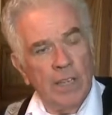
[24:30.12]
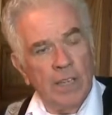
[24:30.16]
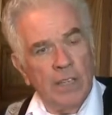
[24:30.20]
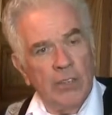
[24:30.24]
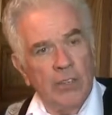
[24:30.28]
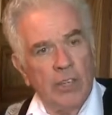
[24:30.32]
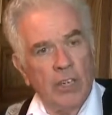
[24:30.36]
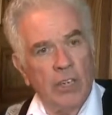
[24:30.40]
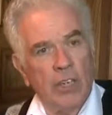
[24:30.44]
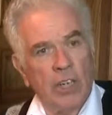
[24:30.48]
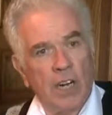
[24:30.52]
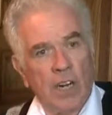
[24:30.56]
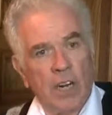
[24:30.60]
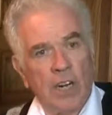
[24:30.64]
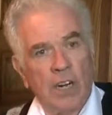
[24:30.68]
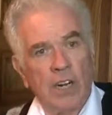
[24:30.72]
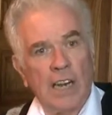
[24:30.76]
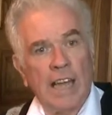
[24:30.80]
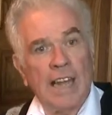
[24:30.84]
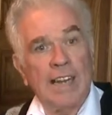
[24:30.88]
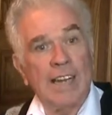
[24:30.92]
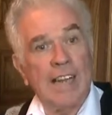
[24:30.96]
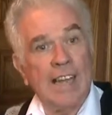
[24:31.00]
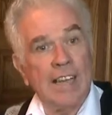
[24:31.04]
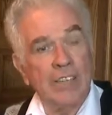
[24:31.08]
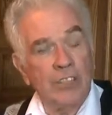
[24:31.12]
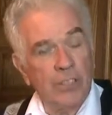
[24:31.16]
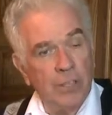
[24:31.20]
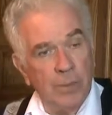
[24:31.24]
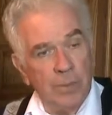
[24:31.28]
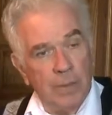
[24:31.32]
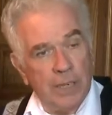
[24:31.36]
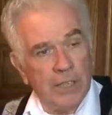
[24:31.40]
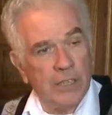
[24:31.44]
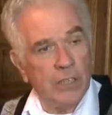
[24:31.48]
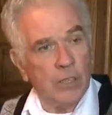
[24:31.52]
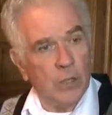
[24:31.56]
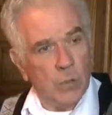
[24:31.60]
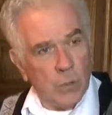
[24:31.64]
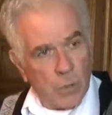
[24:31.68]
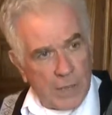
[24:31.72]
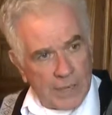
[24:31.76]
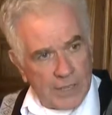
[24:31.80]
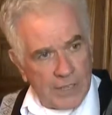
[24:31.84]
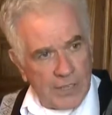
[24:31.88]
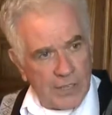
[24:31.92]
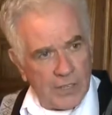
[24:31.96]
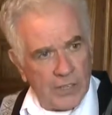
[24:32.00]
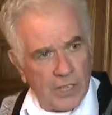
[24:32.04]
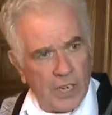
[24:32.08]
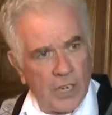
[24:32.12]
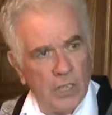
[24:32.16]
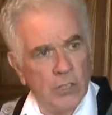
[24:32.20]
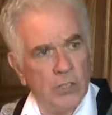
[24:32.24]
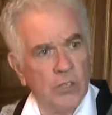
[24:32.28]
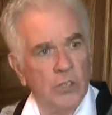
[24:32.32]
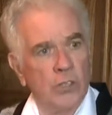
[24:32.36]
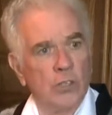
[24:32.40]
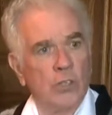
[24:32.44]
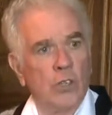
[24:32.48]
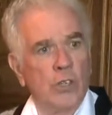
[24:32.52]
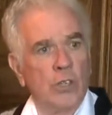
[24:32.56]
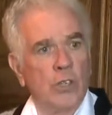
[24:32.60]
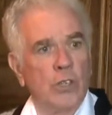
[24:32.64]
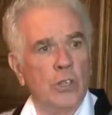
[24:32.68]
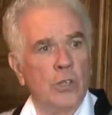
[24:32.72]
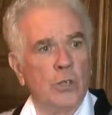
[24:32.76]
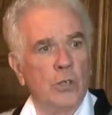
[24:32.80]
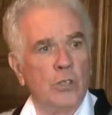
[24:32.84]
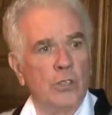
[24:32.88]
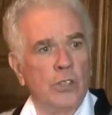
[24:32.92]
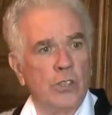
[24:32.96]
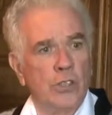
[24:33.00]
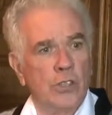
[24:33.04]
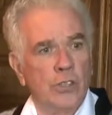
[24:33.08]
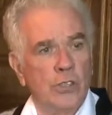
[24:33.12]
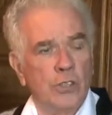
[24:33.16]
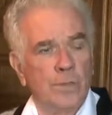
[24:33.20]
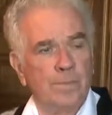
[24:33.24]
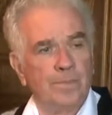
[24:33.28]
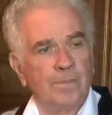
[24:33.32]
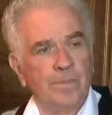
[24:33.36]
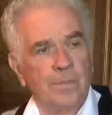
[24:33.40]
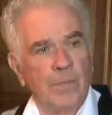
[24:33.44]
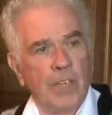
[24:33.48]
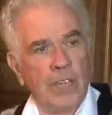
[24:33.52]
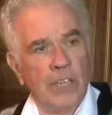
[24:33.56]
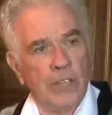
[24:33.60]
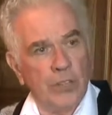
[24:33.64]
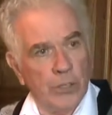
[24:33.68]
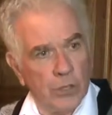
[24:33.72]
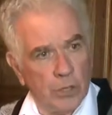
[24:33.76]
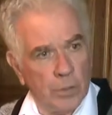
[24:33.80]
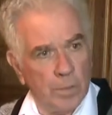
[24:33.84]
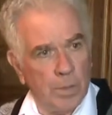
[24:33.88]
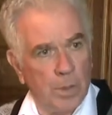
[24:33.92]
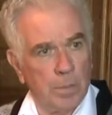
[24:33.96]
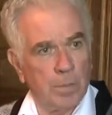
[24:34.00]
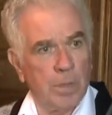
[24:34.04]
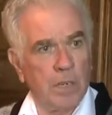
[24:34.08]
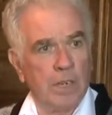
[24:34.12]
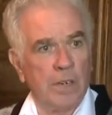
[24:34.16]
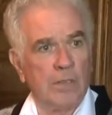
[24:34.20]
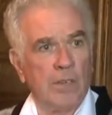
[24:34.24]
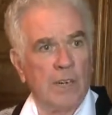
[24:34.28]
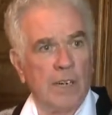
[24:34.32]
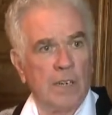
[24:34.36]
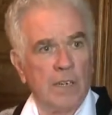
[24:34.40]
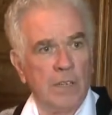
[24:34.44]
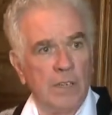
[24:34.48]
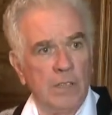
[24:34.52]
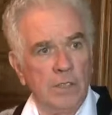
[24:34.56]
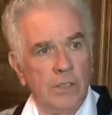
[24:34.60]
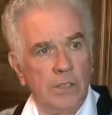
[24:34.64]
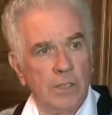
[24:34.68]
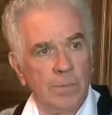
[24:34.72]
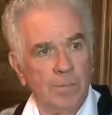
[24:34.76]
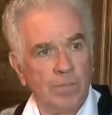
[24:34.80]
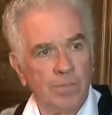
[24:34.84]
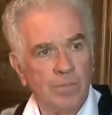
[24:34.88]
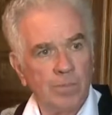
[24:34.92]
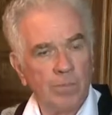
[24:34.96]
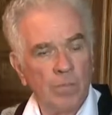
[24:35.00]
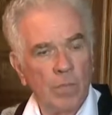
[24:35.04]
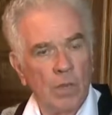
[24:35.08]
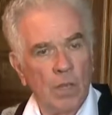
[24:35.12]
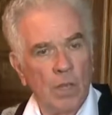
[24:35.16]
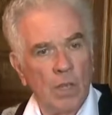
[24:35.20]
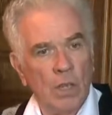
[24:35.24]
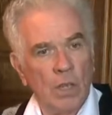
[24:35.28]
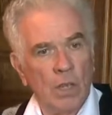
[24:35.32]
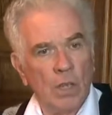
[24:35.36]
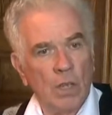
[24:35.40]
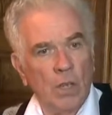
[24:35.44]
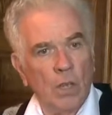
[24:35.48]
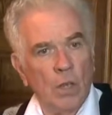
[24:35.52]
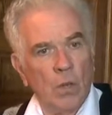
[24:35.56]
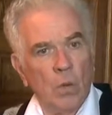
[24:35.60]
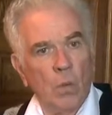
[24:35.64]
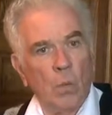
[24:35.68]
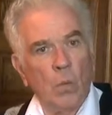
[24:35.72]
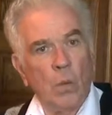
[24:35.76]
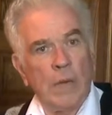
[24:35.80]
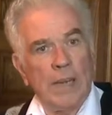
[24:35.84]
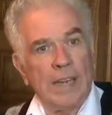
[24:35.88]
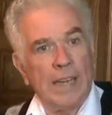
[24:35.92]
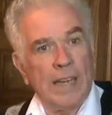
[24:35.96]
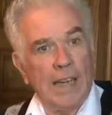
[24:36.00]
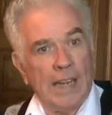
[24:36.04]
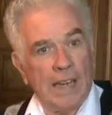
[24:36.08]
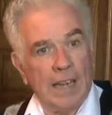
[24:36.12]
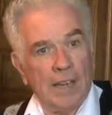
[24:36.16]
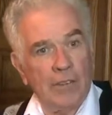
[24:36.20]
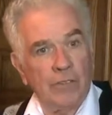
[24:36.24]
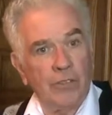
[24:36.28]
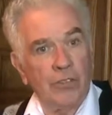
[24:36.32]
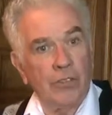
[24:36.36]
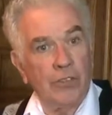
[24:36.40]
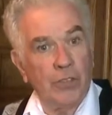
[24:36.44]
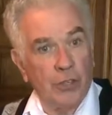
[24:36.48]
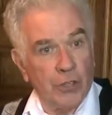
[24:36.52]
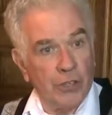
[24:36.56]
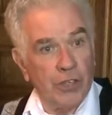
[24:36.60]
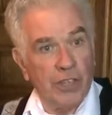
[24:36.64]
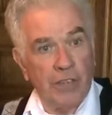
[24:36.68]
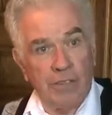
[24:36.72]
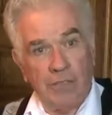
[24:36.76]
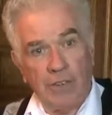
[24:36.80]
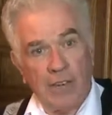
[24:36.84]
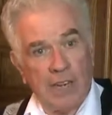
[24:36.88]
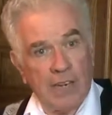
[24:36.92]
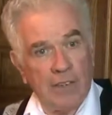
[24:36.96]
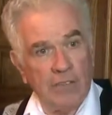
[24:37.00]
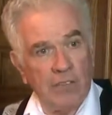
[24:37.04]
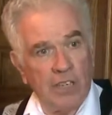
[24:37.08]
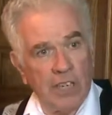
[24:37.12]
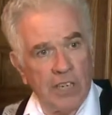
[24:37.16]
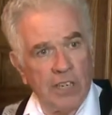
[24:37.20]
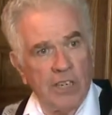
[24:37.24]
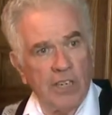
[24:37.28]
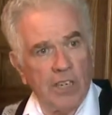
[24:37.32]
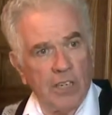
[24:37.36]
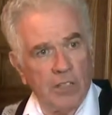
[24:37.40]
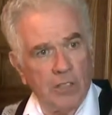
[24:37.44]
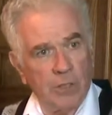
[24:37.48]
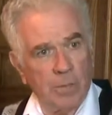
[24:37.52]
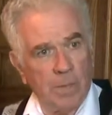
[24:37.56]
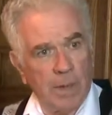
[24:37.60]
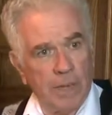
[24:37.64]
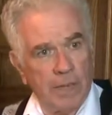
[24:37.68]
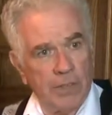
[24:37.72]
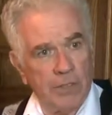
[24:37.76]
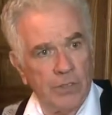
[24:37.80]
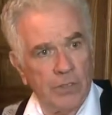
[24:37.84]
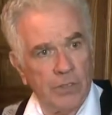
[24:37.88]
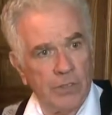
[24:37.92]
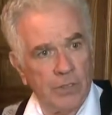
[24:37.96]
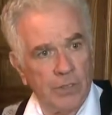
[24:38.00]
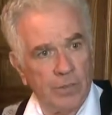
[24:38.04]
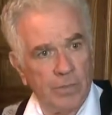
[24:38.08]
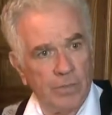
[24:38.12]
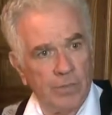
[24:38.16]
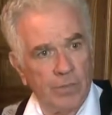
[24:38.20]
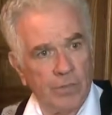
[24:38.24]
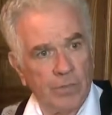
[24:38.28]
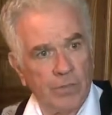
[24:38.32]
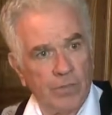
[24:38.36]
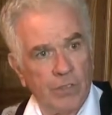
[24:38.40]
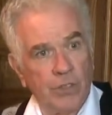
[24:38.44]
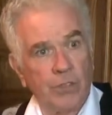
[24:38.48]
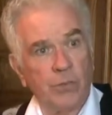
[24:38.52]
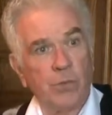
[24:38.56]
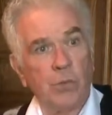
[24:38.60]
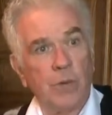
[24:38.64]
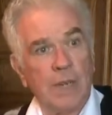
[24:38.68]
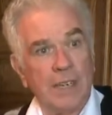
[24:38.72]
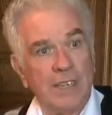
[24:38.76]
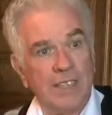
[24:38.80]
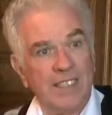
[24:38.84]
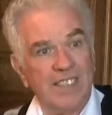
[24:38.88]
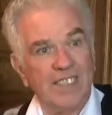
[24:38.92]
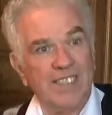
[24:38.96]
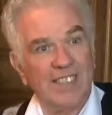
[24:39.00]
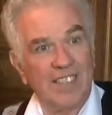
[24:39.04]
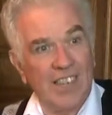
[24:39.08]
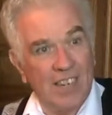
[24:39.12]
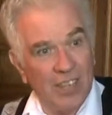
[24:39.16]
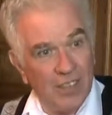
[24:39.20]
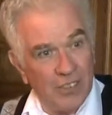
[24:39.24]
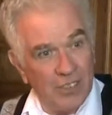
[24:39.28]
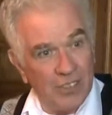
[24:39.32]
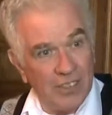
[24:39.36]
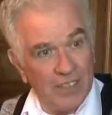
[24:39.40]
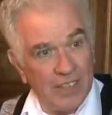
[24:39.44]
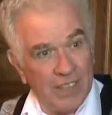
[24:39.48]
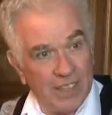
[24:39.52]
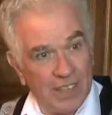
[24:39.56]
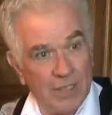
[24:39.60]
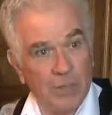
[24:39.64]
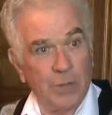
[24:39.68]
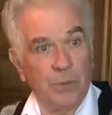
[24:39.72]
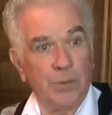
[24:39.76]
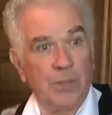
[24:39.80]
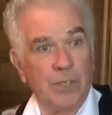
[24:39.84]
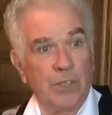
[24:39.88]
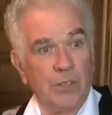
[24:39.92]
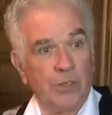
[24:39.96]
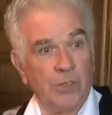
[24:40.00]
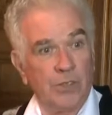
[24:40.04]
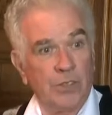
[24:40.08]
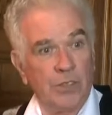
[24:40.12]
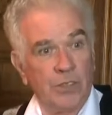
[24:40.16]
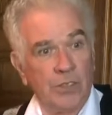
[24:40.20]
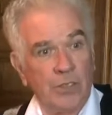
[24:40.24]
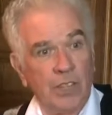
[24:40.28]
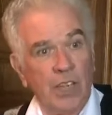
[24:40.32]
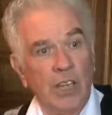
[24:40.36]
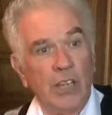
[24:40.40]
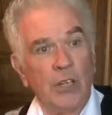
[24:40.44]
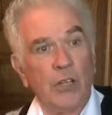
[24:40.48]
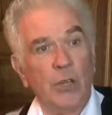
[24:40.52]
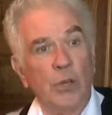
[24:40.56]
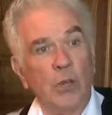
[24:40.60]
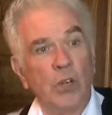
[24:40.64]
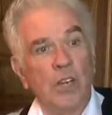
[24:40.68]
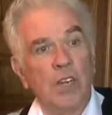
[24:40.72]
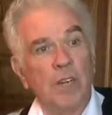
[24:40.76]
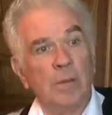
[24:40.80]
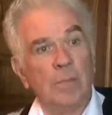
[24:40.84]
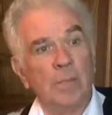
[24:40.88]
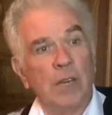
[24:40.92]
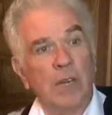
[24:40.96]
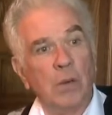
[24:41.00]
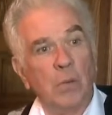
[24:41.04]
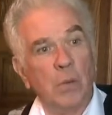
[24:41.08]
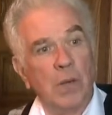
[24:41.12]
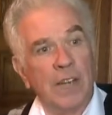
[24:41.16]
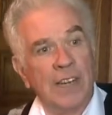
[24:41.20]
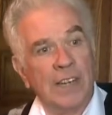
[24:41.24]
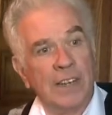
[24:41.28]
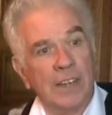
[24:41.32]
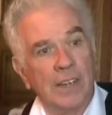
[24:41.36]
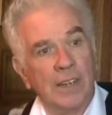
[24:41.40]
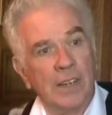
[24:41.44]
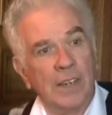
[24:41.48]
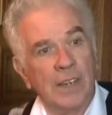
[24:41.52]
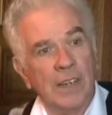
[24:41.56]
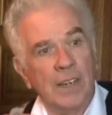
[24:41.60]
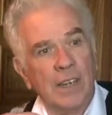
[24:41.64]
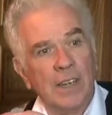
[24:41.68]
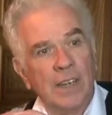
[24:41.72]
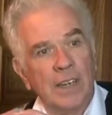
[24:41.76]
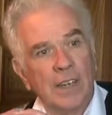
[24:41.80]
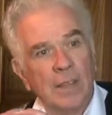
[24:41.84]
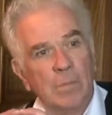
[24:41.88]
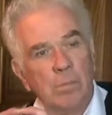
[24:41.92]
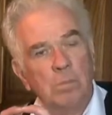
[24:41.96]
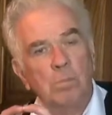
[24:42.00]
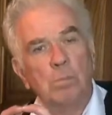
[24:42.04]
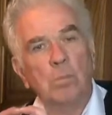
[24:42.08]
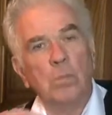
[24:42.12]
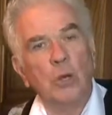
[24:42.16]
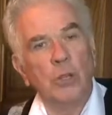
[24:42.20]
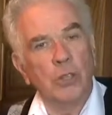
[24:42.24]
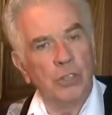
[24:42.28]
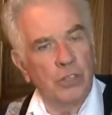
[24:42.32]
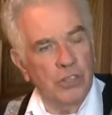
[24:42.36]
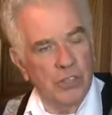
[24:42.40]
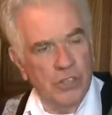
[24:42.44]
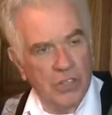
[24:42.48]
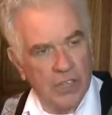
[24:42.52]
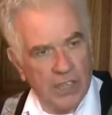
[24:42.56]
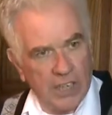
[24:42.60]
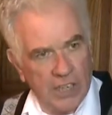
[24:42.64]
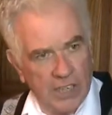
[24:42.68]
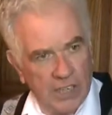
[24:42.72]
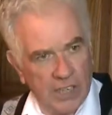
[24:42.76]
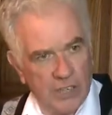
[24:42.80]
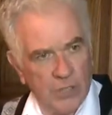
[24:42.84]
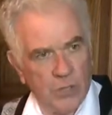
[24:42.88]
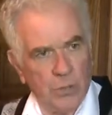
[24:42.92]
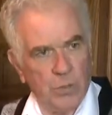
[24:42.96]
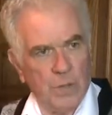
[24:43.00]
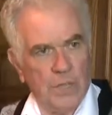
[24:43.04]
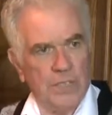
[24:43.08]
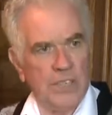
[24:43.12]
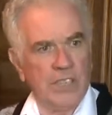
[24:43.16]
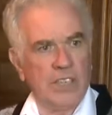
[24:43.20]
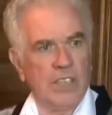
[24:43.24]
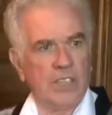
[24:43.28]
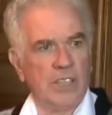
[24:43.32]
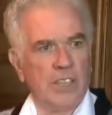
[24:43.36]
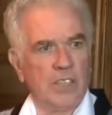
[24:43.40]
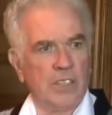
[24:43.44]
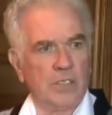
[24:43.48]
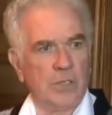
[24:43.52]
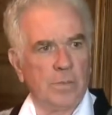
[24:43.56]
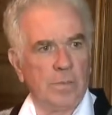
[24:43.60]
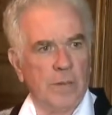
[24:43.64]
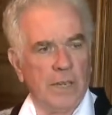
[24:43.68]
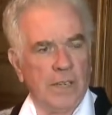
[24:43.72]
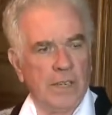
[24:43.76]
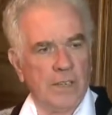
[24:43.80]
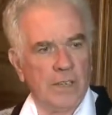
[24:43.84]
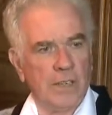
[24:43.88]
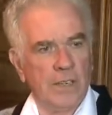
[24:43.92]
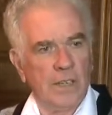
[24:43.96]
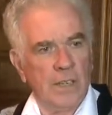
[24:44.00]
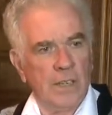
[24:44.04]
There are an estimated 20,000 drug users in the Republic of Ireland. We have 35 detox beds for 20,000 heroin users. You can be waiting months to get into a detox bed.